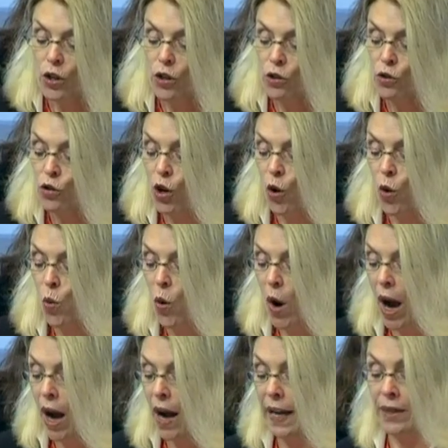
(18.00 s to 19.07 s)
So
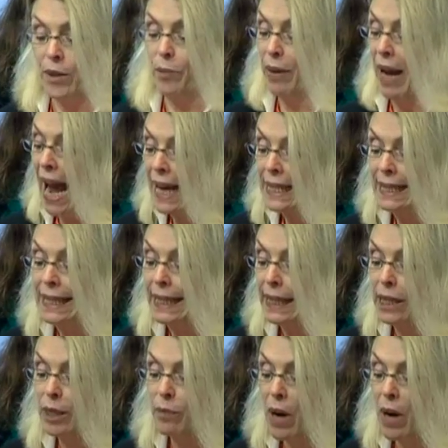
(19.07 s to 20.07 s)
the past 6